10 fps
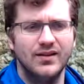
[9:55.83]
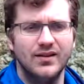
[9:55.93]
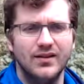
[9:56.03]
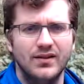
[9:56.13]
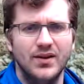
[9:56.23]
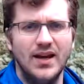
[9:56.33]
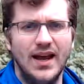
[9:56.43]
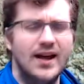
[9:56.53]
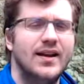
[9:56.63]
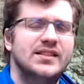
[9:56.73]
so yeah,
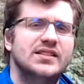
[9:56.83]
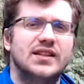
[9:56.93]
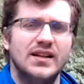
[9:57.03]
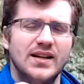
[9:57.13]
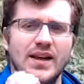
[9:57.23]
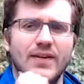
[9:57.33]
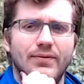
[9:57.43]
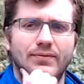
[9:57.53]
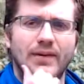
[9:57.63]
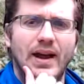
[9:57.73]
I guess if
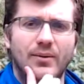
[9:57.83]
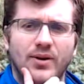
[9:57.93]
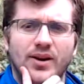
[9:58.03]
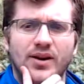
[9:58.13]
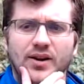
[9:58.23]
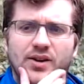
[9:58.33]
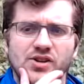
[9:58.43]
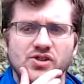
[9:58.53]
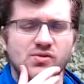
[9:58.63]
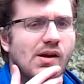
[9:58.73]
I were
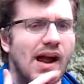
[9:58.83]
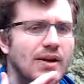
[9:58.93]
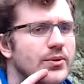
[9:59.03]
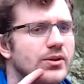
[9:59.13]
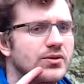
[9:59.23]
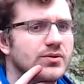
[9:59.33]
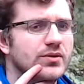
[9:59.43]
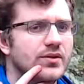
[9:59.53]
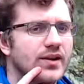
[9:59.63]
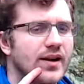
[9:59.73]
you, I would,
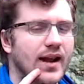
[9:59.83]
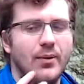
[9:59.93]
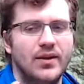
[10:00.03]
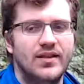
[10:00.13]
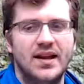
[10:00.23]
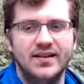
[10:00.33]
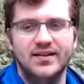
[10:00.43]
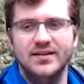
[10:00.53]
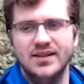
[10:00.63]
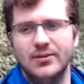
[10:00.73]
and I wanted to take this
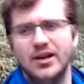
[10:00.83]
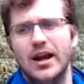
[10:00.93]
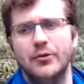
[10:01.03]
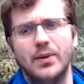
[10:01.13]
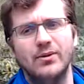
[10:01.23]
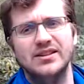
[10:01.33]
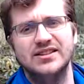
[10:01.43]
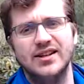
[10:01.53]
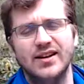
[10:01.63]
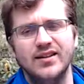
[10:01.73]
exam again, I would probably
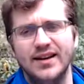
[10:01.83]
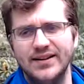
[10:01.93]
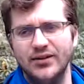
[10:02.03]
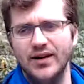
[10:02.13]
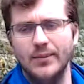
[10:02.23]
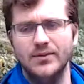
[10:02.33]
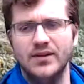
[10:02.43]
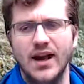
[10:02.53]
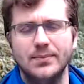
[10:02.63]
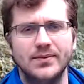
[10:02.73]
study like different time,
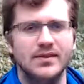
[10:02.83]
types,